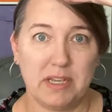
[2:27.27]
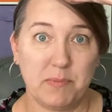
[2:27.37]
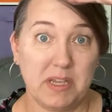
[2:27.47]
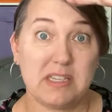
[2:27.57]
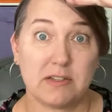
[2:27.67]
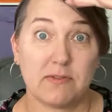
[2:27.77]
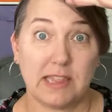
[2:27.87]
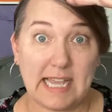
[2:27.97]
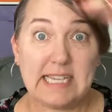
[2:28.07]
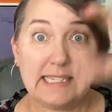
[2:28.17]
piece of
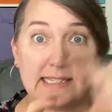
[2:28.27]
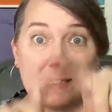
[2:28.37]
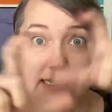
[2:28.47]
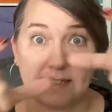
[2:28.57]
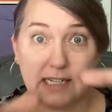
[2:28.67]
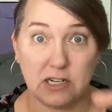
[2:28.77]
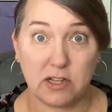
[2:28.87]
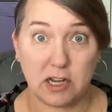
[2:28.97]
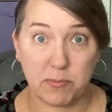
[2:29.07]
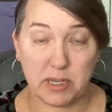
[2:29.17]
lace,
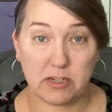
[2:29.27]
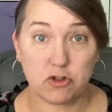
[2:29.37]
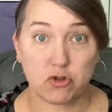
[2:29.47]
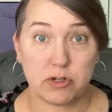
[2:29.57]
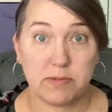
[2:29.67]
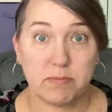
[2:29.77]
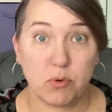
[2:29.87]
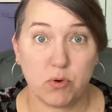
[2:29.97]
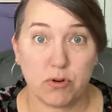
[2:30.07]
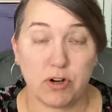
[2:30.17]
like a big trim
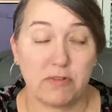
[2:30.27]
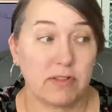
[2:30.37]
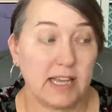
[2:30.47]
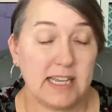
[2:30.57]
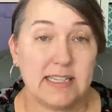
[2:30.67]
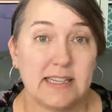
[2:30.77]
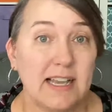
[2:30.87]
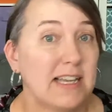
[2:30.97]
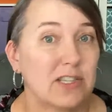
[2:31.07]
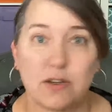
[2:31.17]
border of lace.
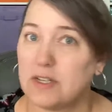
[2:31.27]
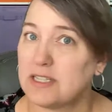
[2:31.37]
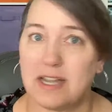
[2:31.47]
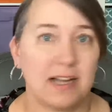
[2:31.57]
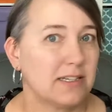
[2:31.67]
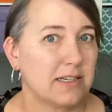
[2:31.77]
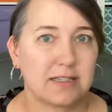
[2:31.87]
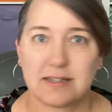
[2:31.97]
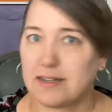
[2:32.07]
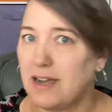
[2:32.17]
So it's not
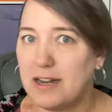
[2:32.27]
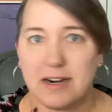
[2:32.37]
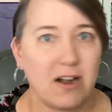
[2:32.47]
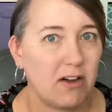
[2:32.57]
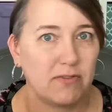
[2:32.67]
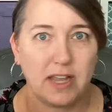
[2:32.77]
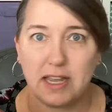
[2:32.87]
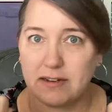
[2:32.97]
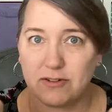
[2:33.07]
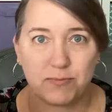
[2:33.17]
just cut it off
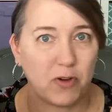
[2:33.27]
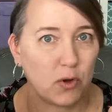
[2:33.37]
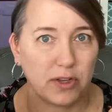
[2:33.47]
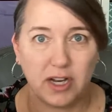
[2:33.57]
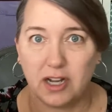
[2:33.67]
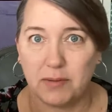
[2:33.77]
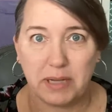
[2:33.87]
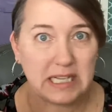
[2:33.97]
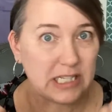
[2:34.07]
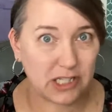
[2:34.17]
and fold it up
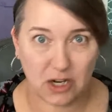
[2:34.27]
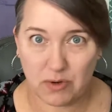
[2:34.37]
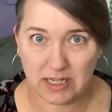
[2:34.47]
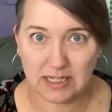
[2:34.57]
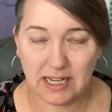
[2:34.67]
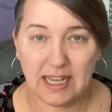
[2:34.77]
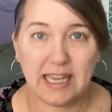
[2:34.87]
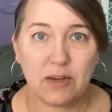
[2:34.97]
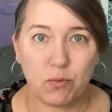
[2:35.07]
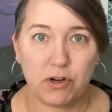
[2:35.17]
and sew it.
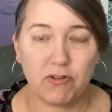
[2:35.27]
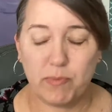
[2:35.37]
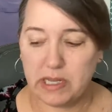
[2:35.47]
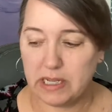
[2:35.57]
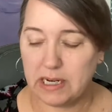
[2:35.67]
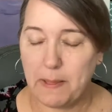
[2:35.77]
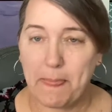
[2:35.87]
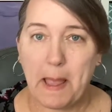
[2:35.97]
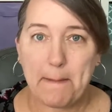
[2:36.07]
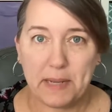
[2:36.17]
It would have been
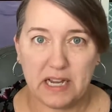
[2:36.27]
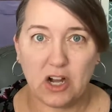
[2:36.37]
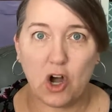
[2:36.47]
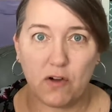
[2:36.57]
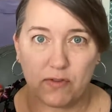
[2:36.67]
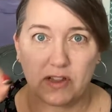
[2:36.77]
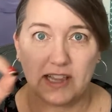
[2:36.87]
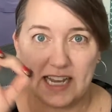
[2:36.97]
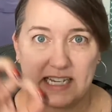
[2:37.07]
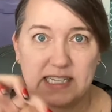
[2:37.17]
pick off the
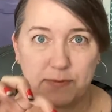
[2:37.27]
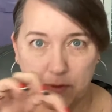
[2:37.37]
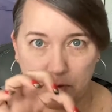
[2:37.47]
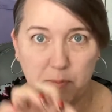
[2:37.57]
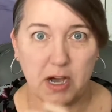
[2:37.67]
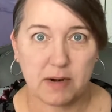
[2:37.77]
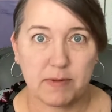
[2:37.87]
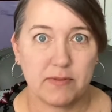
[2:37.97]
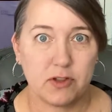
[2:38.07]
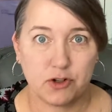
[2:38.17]
lace from the bottom
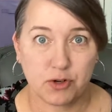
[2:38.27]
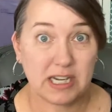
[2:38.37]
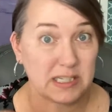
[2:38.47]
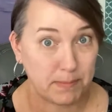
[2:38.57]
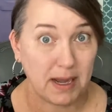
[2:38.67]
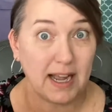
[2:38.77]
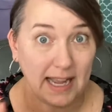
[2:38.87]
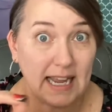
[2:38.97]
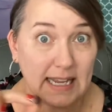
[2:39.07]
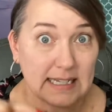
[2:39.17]
of the dress by
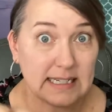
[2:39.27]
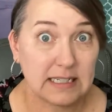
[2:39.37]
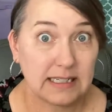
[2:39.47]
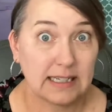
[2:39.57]
hand